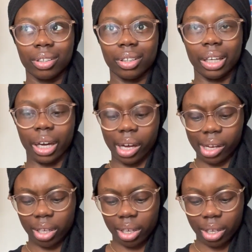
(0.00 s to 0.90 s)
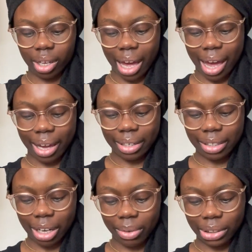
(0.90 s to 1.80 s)
Yeah.
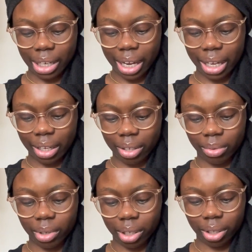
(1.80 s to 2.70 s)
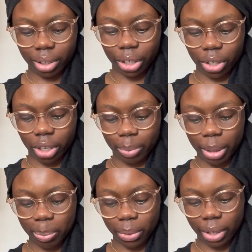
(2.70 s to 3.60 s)
And I was like, well, you know,
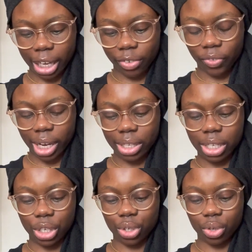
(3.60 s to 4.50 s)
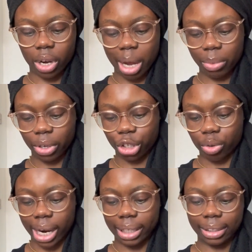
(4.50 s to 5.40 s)
people like Fenty, so I'm going to
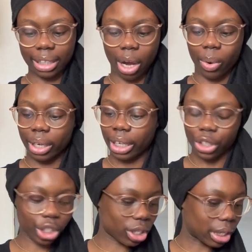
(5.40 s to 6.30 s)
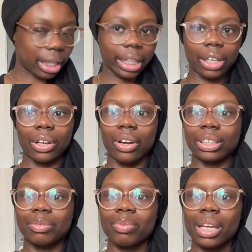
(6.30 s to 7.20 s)
try this out. And it's just a clear
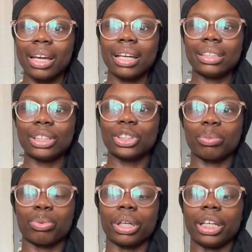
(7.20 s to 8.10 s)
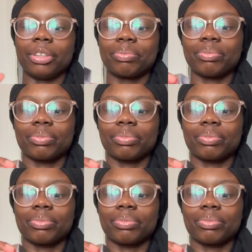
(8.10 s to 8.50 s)
gloss. Is it so pretty?